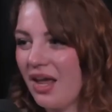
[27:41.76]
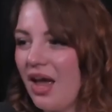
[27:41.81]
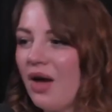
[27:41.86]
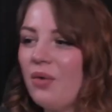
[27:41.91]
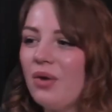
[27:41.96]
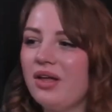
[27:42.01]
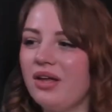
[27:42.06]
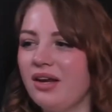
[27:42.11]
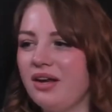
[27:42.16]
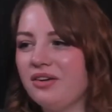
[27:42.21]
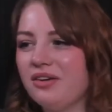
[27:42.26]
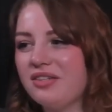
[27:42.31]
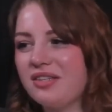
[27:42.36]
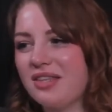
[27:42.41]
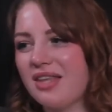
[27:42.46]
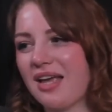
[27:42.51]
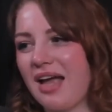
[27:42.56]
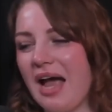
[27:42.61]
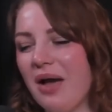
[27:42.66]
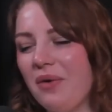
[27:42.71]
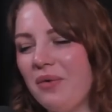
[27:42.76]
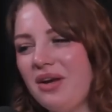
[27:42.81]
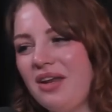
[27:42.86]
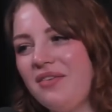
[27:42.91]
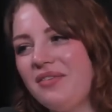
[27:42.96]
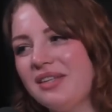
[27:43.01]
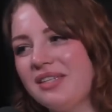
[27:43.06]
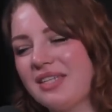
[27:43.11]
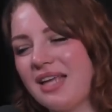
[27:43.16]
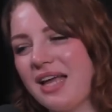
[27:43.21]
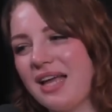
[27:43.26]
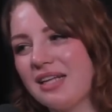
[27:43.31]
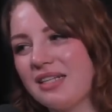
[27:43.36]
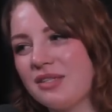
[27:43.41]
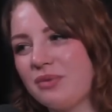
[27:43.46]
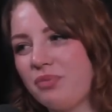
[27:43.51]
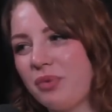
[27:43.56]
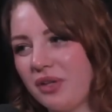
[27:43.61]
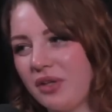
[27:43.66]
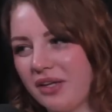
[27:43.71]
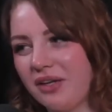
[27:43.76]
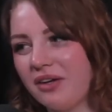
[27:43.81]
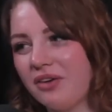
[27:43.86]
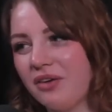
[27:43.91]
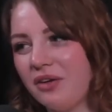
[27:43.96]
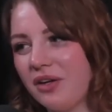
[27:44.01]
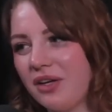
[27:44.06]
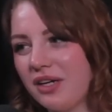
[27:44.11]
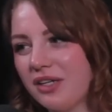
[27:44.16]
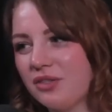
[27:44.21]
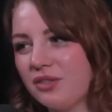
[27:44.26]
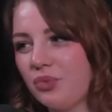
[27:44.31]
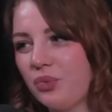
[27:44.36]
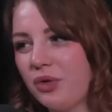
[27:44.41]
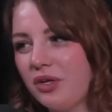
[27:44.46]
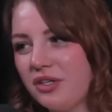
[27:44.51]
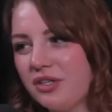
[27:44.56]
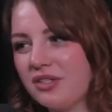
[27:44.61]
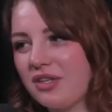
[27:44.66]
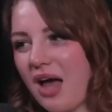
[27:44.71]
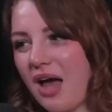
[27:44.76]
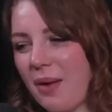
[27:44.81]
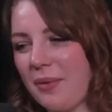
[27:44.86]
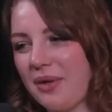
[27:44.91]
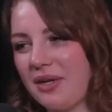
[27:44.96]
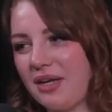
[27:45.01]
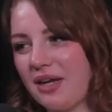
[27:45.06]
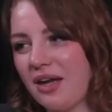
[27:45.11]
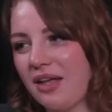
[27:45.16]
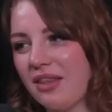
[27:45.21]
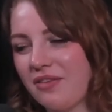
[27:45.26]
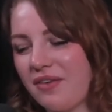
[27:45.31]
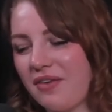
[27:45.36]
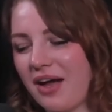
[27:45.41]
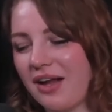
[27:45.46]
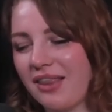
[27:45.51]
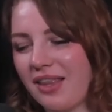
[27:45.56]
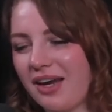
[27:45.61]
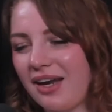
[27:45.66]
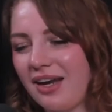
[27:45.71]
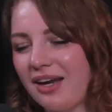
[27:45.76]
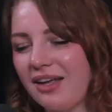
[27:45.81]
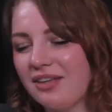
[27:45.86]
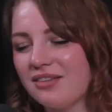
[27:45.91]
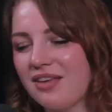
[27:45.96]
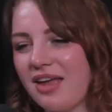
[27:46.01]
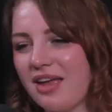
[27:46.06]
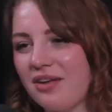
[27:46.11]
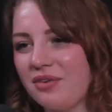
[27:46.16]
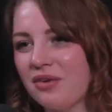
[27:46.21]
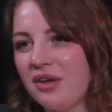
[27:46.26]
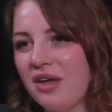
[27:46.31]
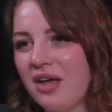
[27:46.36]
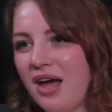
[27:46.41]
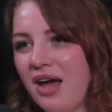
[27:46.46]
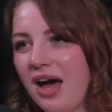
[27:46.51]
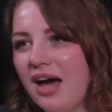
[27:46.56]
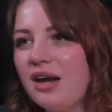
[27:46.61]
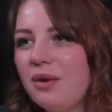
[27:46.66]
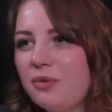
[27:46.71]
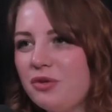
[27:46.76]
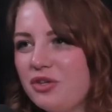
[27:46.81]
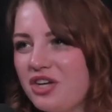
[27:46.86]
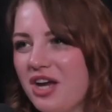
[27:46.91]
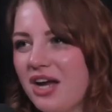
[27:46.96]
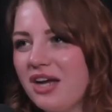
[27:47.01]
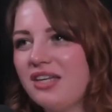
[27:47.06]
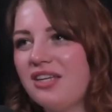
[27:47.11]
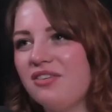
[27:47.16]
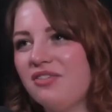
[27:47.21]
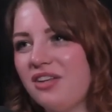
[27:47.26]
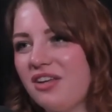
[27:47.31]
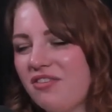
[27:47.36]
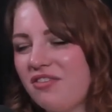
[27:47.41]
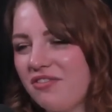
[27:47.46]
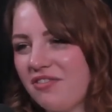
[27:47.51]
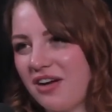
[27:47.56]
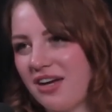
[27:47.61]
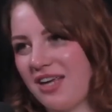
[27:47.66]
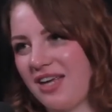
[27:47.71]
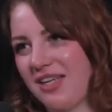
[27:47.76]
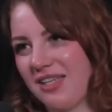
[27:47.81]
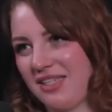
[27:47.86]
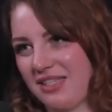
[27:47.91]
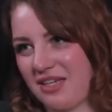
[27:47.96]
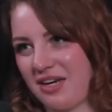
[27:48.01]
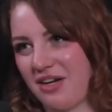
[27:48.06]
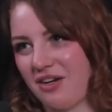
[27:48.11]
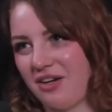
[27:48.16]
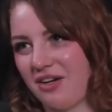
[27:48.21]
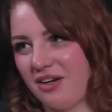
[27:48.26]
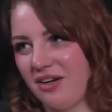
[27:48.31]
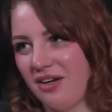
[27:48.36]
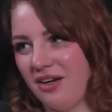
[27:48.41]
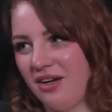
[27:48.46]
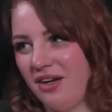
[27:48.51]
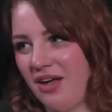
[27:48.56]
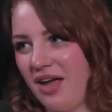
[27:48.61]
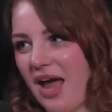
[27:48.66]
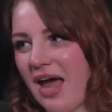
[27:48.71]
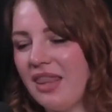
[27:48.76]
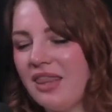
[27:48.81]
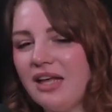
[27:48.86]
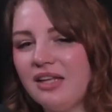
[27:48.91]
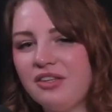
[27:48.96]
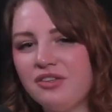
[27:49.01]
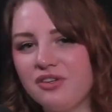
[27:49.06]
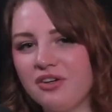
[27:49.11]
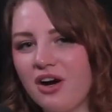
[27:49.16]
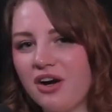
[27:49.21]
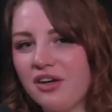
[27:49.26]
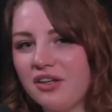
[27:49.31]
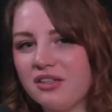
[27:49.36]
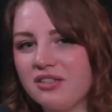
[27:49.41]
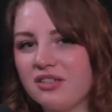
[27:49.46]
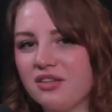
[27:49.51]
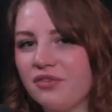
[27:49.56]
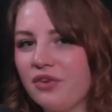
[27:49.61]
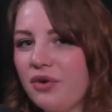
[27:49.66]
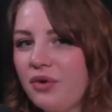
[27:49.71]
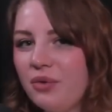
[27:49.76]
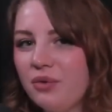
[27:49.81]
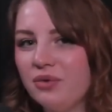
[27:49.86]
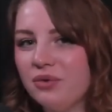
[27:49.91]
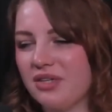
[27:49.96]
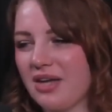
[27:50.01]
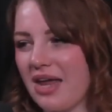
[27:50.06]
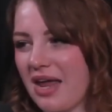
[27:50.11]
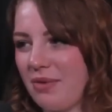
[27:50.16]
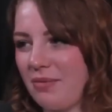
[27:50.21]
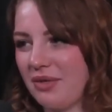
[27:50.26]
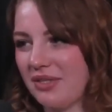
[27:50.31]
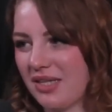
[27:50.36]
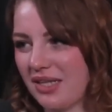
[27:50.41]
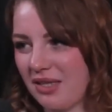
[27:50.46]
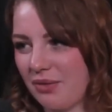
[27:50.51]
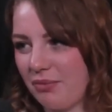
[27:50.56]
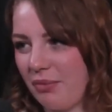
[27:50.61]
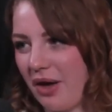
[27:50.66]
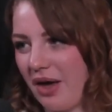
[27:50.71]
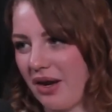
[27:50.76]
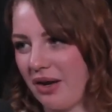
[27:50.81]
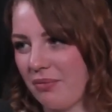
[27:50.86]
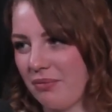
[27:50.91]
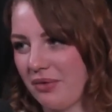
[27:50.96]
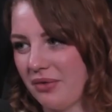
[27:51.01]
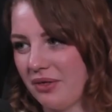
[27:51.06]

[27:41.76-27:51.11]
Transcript: Well, and here's the thing. I wouldn't even say it's political because we're just commenting on the fact that it is a an objectively funny sticker. And that's regardless of whose name is at the bottom.